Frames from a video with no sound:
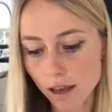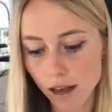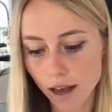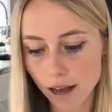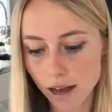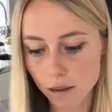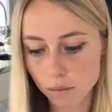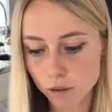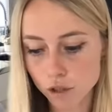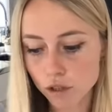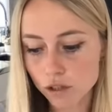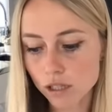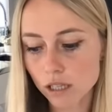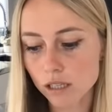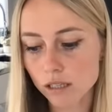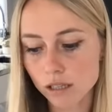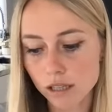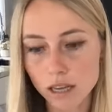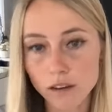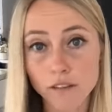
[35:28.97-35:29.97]
Um, so this
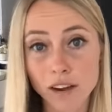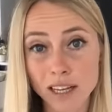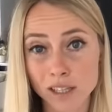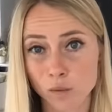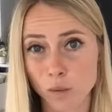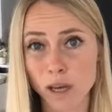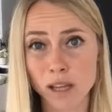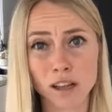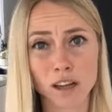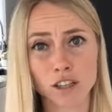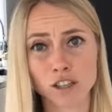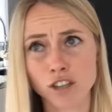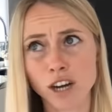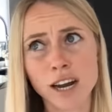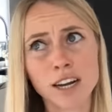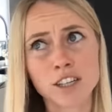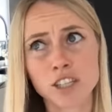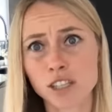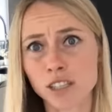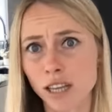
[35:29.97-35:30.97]
is the advanced weight loss
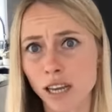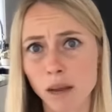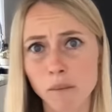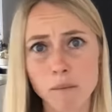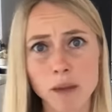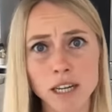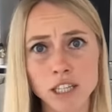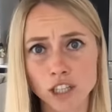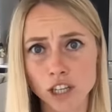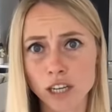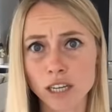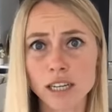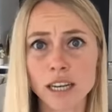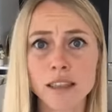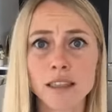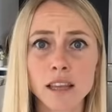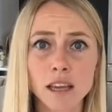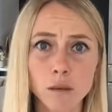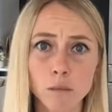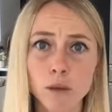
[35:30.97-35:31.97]
strategies, like I mentioned
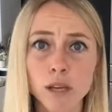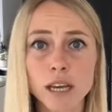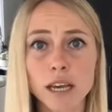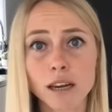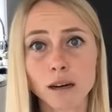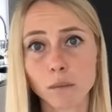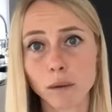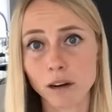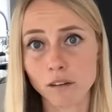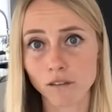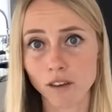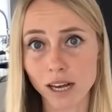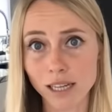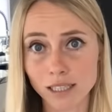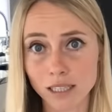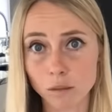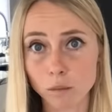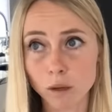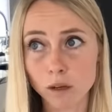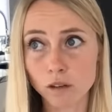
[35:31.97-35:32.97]
in the complete intermittent
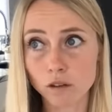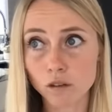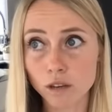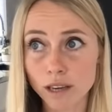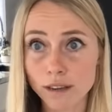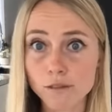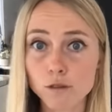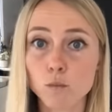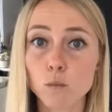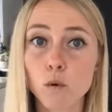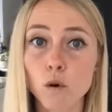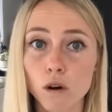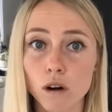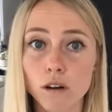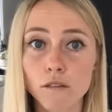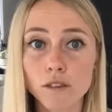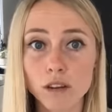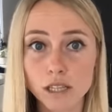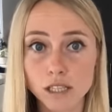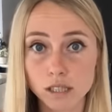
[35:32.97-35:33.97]
fasting bundle, gives more
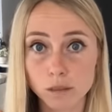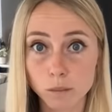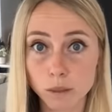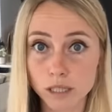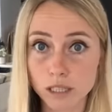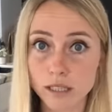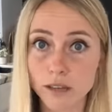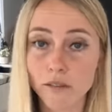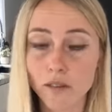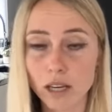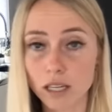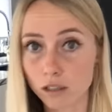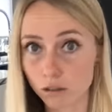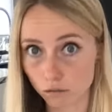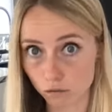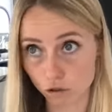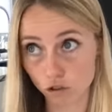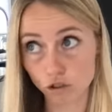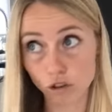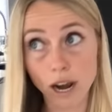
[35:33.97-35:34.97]
of a specific
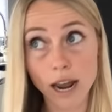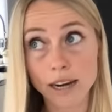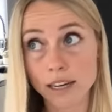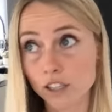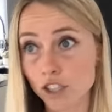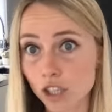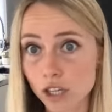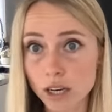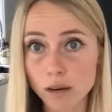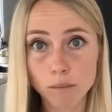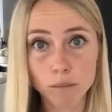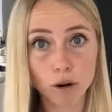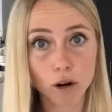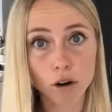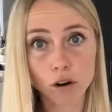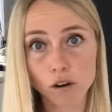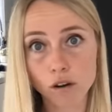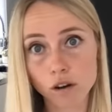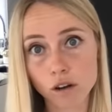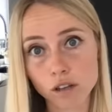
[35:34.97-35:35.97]
strategy and
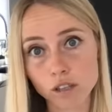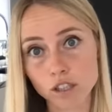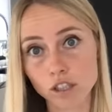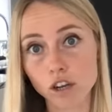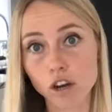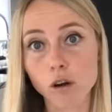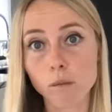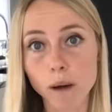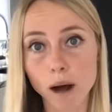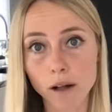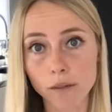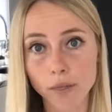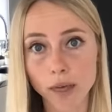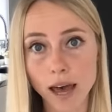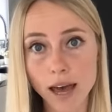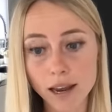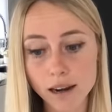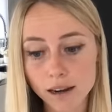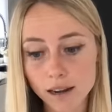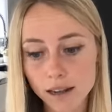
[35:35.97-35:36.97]
protocols to go about
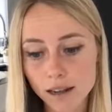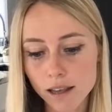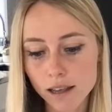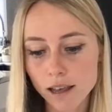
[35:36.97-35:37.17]
that.